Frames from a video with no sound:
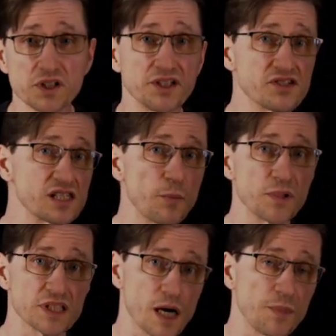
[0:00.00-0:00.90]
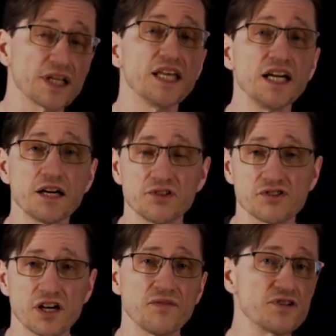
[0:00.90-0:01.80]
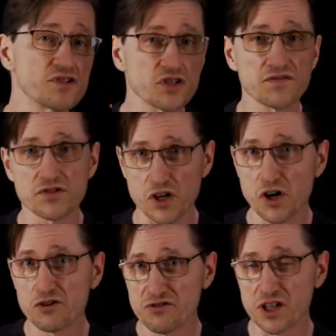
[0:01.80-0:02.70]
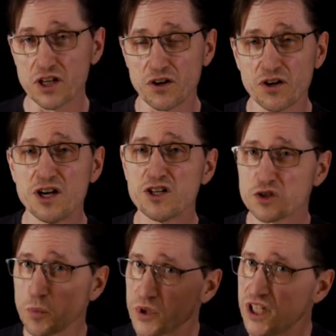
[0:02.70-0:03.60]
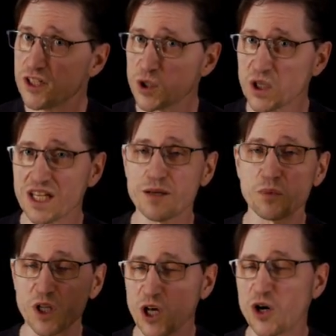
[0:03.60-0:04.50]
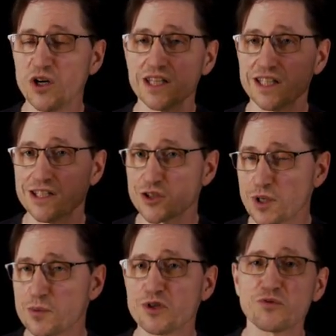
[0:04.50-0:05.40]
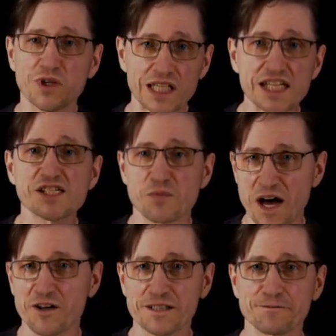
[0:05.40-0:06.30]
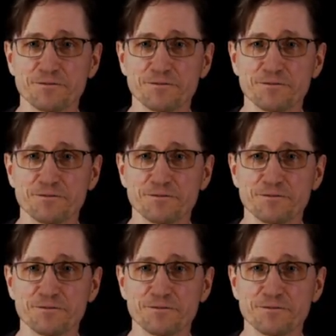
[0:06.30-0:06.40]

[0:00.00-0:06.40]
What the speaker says: really a separate topic in and of itself and deserves its own video, so please look below in the description for links about it.